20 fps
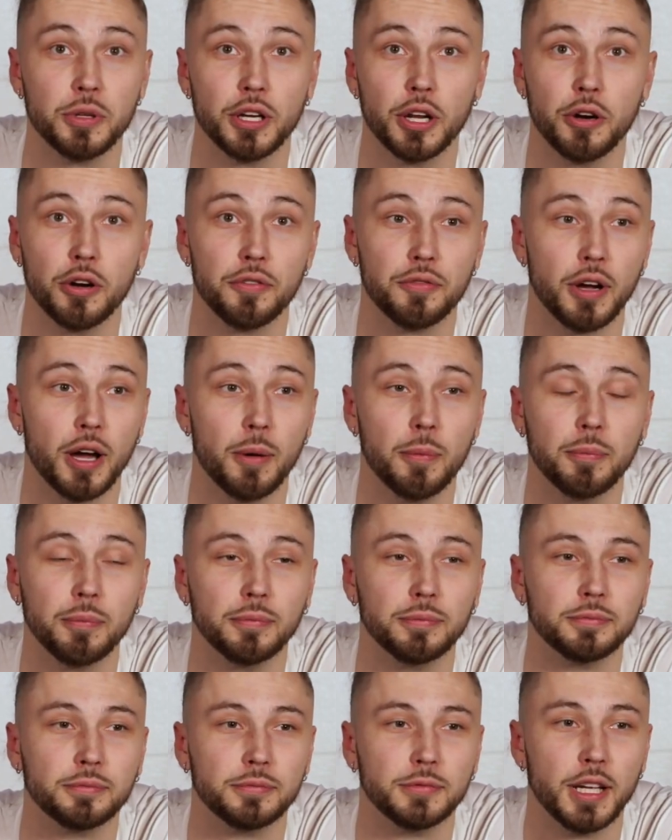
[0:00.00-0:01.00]
them, if
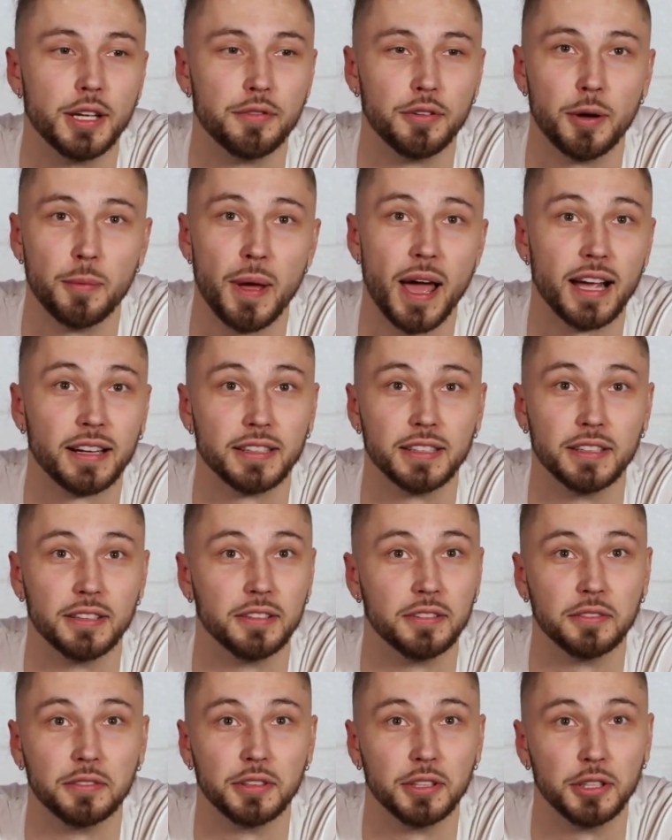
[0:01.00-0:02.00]
I'm
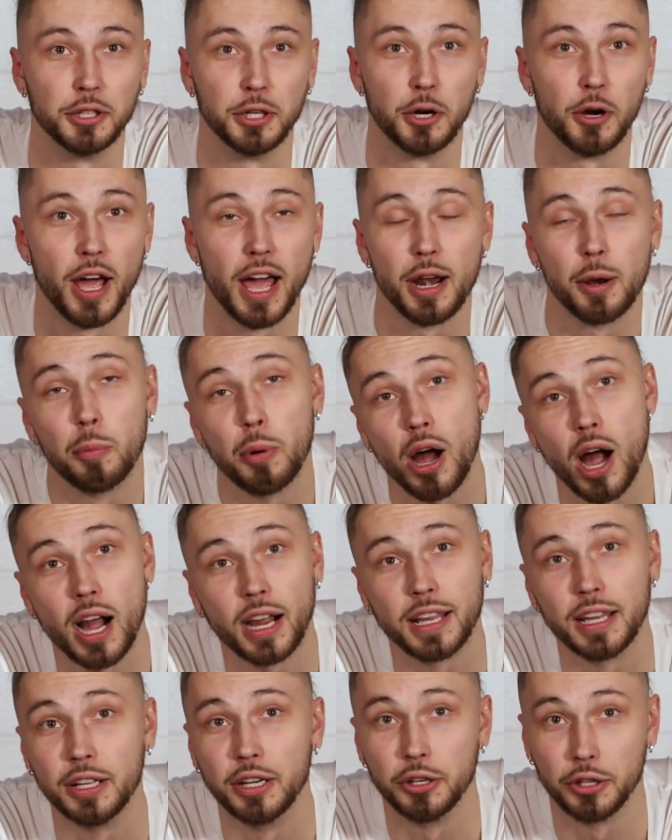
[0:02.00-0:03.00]
acting, out of
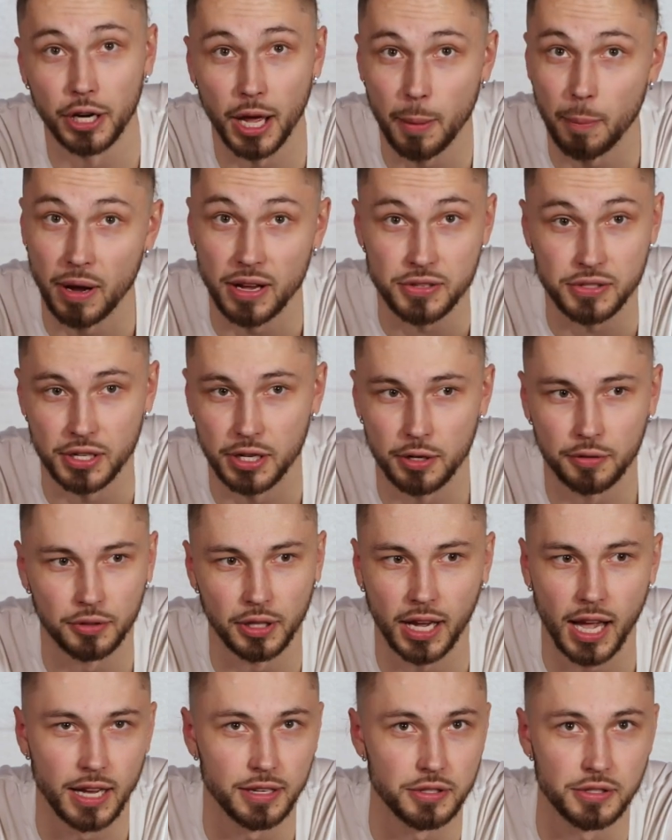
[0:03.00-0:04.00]
pocket or not myself,
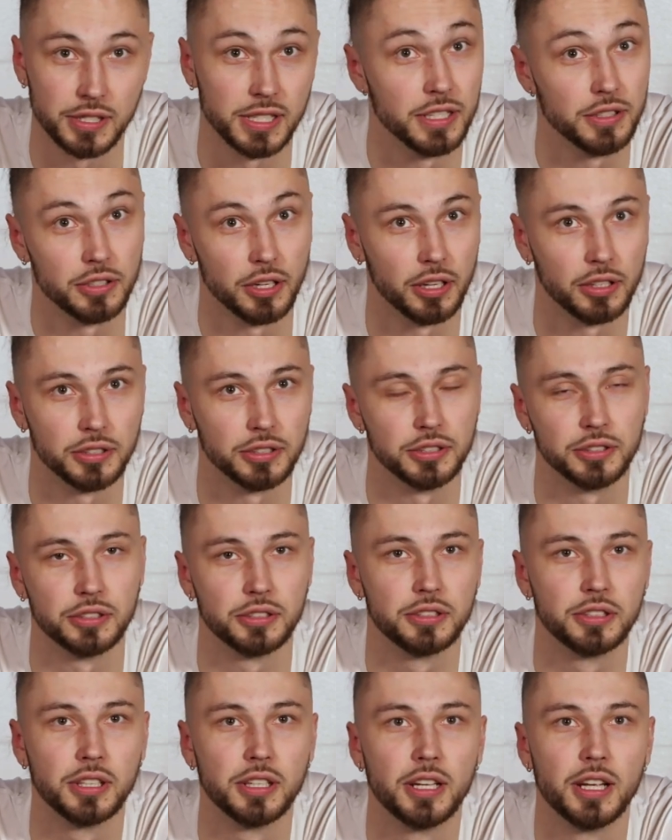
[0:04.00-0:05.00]
like, I just need them to
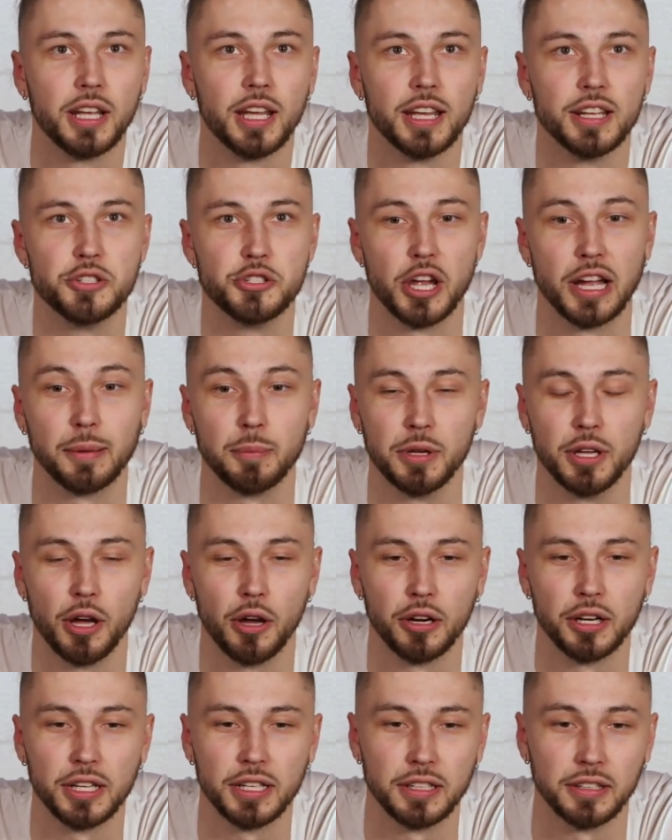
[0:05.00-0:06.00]
just check me
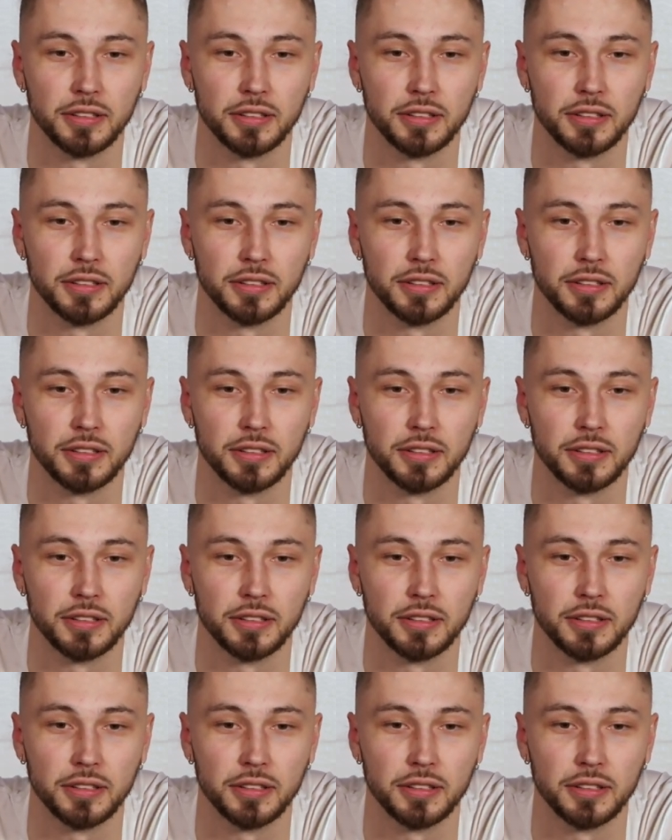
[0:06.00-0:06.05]
on it.